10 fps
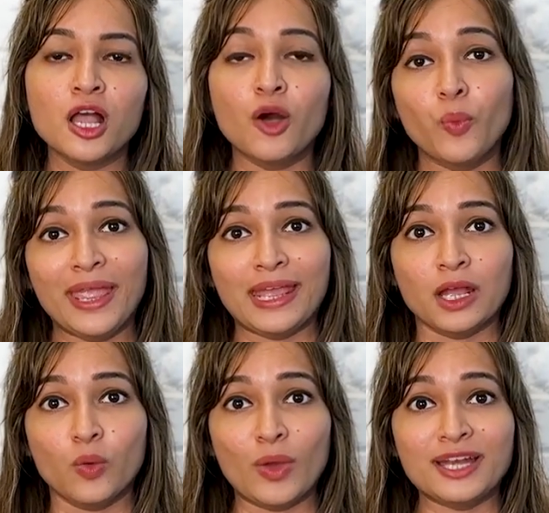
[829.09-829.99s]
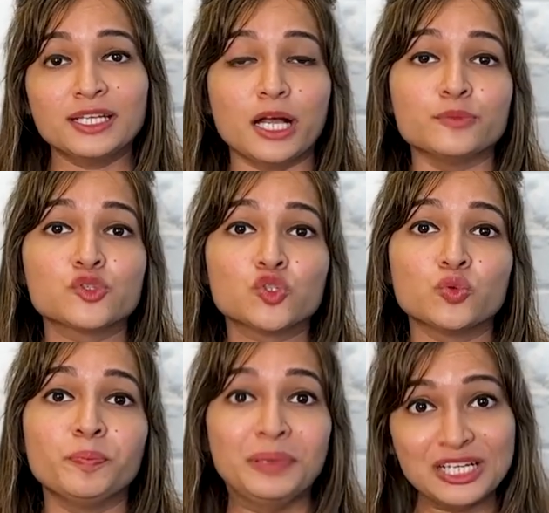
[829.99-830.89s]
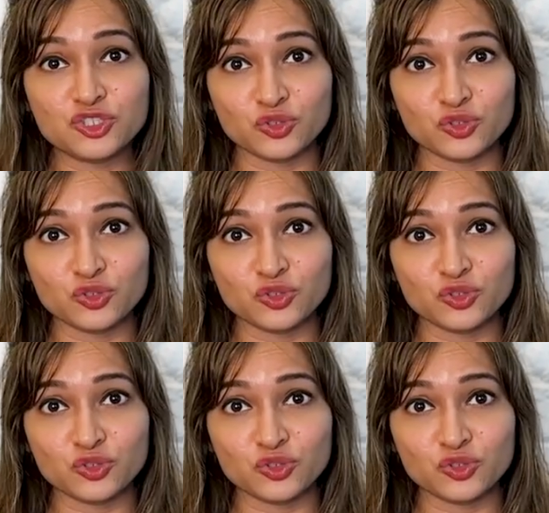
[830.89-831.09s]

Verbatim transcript: way when it comes to build